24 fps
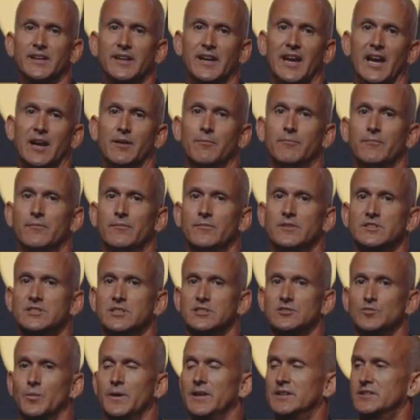game. This
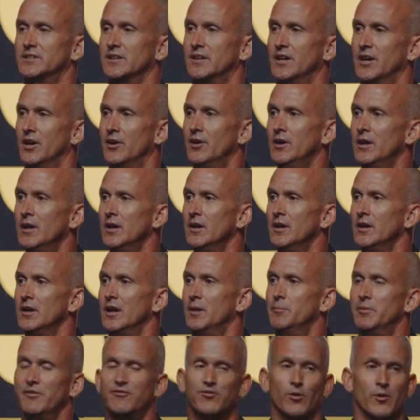is weeks ago.
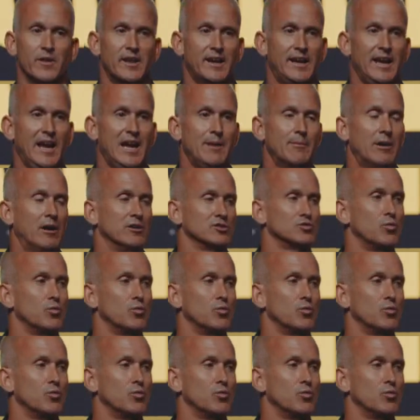And before the game, I was